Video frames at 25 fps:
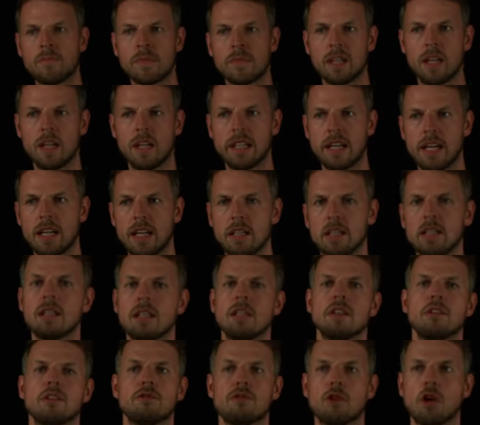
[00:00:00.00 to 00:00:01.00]
Again,
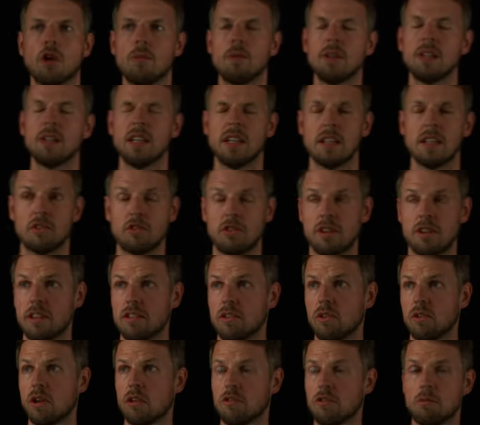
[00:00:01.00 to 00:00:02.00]
formally, it's
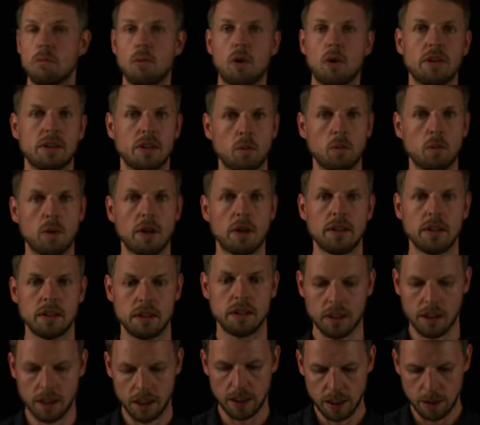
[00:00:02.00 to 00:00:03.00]
just you have more than one
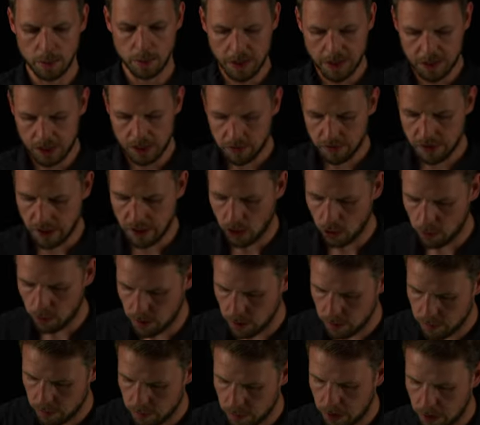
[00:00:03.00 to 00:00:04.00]
independent variable.
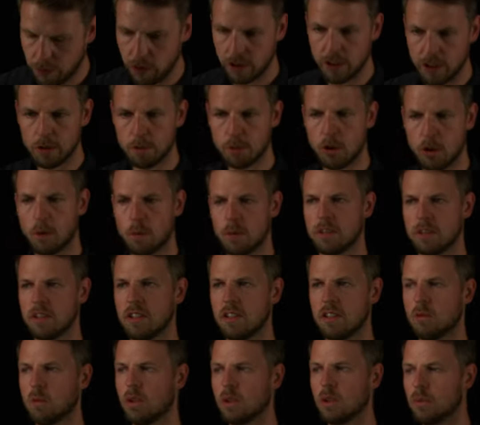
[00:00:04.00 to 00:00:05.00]
But for this purpose, this
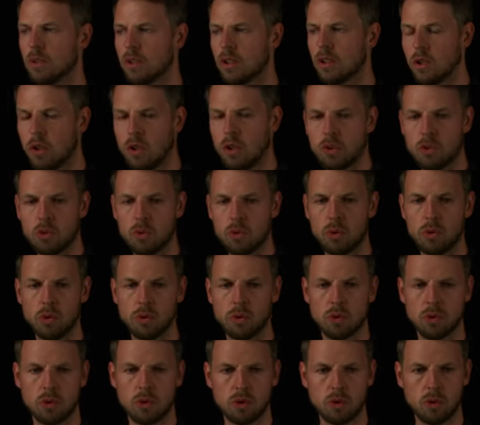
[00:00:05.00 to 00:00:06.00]
is what we're going to,
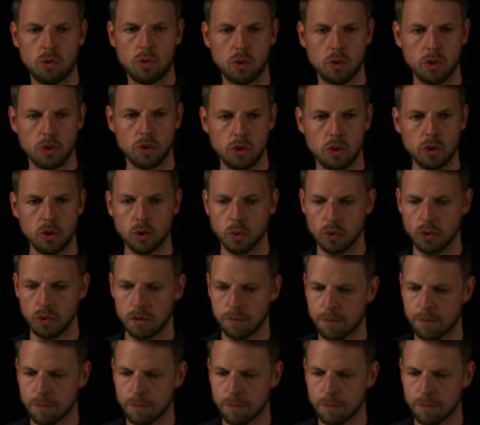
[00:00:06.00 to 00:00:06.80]
to, to use.